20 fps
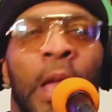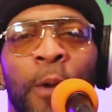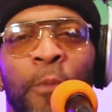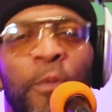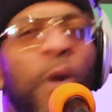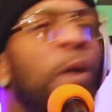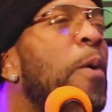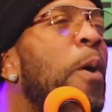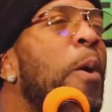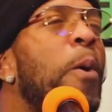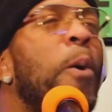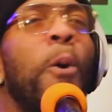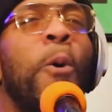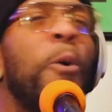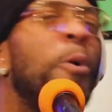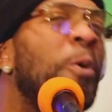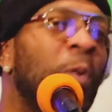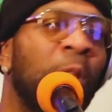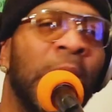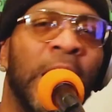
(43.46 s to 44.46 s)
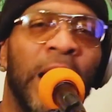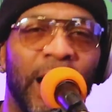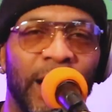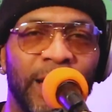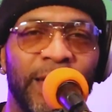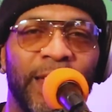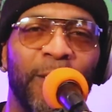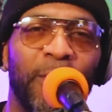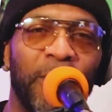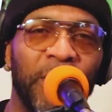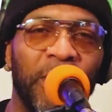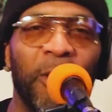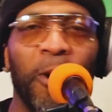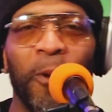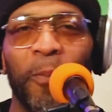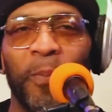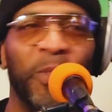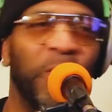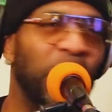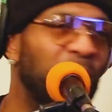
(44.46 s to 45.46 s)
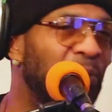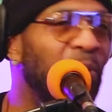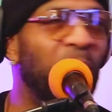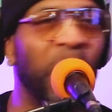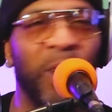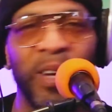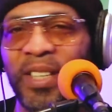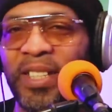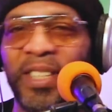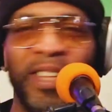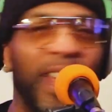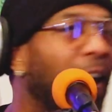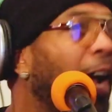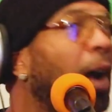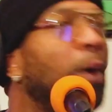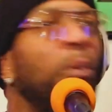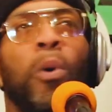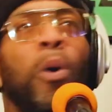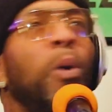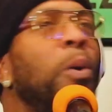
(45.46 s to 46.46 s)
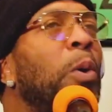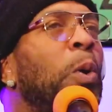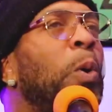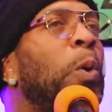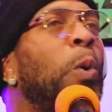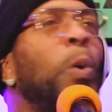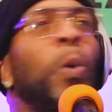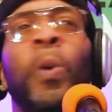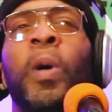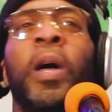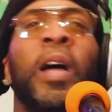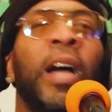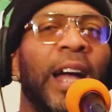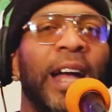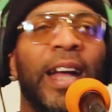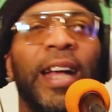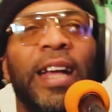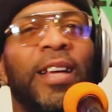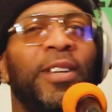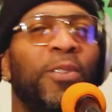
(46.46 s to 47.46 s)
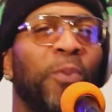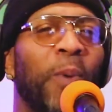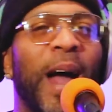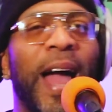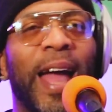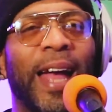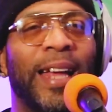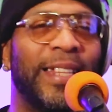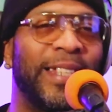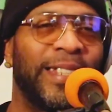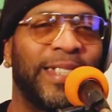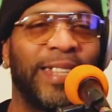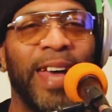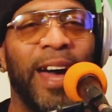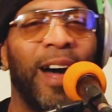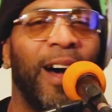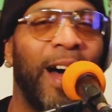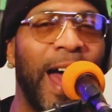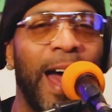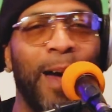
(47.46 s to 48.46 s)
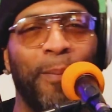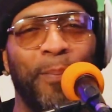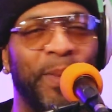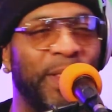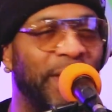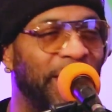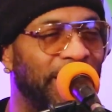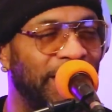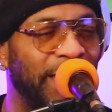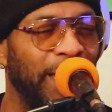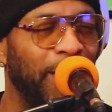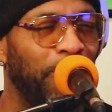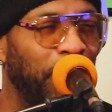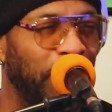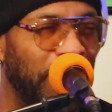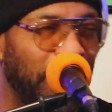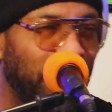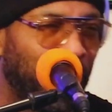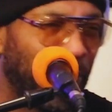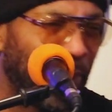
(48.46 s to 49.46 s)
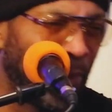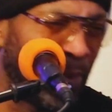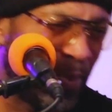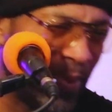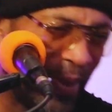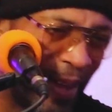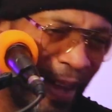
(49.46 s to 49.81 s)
woo, woo. And then when you open the door, he's there. Woo! And he's wagging his tail, happy to see people.